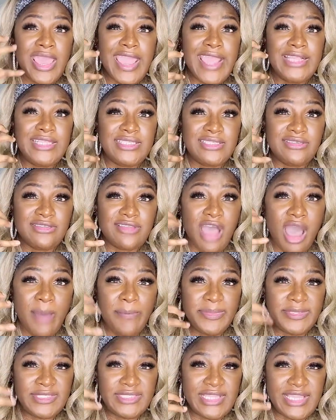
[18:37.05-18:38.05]
It
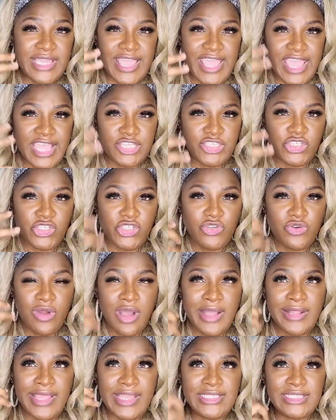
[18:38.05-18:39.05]
stops the itch. You
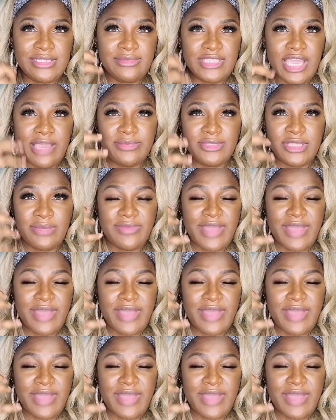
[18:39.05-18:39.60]
know how like sometimes